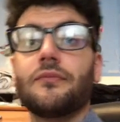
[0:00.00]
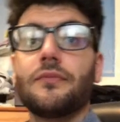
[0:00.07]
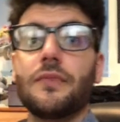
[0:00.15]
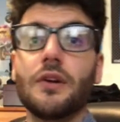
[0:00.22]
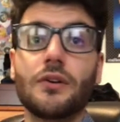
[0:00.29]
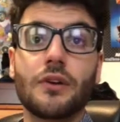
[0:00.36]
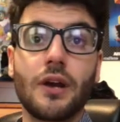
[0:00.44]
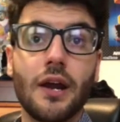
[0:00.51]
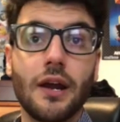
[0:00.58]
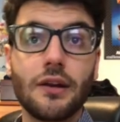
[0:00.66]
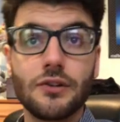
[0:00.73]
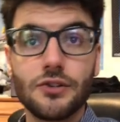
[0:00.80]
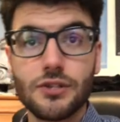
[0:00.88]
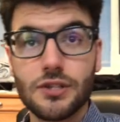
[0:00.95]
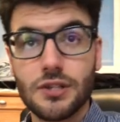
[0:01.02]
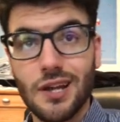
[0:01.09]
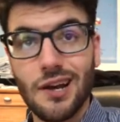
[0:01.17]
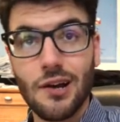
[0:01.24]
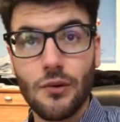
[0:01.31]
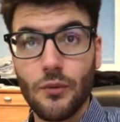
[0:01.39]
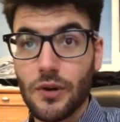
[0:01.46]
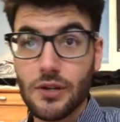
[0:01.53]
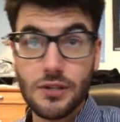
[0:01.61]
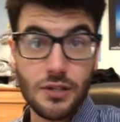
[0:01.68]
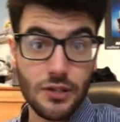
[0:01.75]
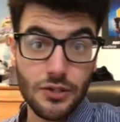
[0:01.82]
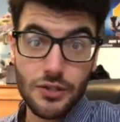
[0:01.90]
they're kind of just not
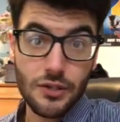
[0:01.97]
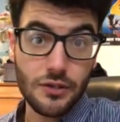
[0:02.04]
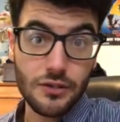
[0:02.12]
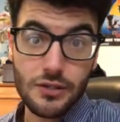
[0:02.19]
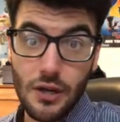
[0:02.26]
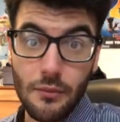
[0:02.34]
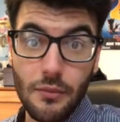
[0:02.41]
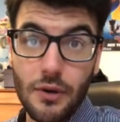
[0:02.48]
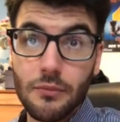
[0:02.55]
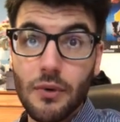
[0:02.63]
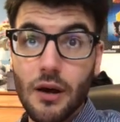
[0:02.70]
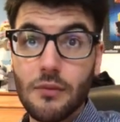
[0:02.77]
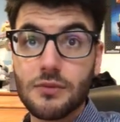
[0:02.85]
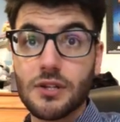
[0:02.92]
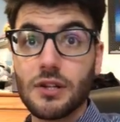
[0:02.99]
wasting shields on Mud Bombs.